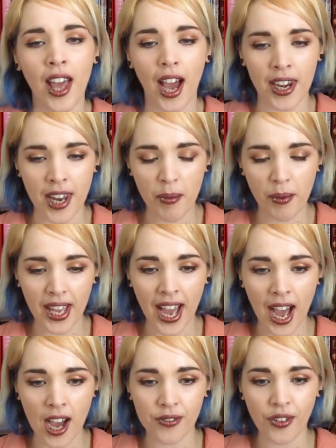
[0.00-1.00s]
and then we
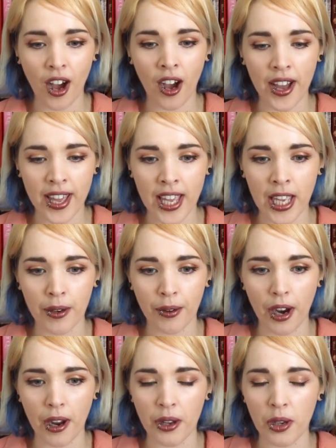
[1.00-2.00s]
have our
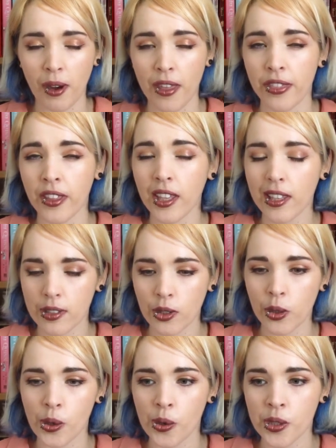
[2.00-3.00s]
hero who I think is
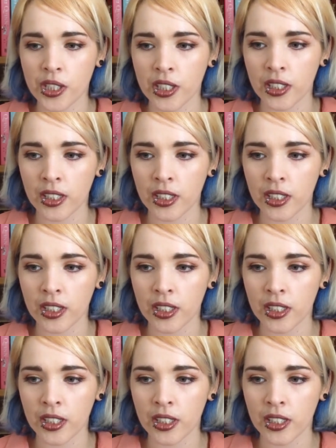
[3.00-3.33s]
called